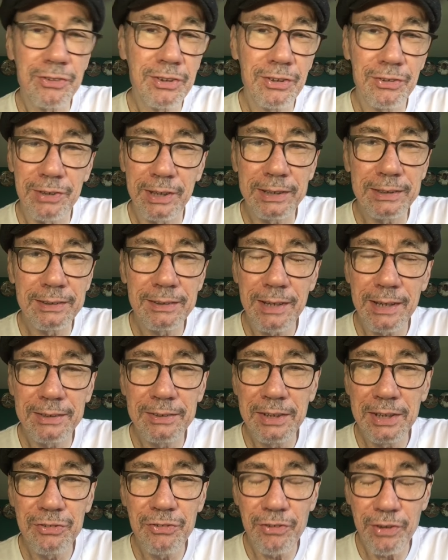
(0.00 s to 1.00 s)
because I
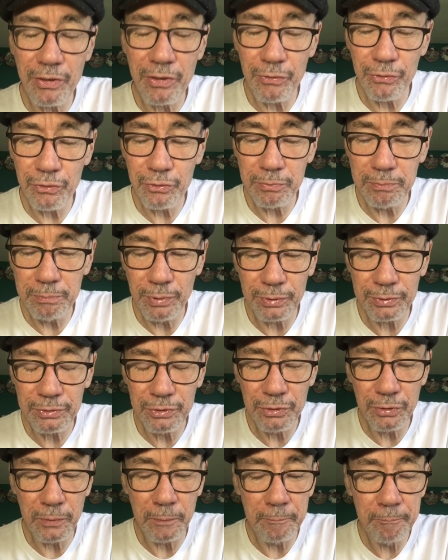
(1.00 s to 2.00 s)
teach the other book
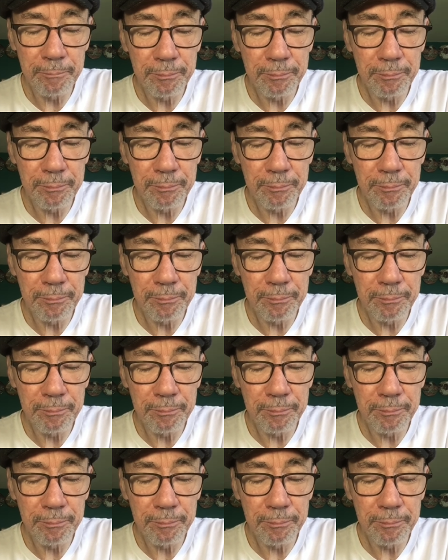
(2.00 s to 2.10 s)
too.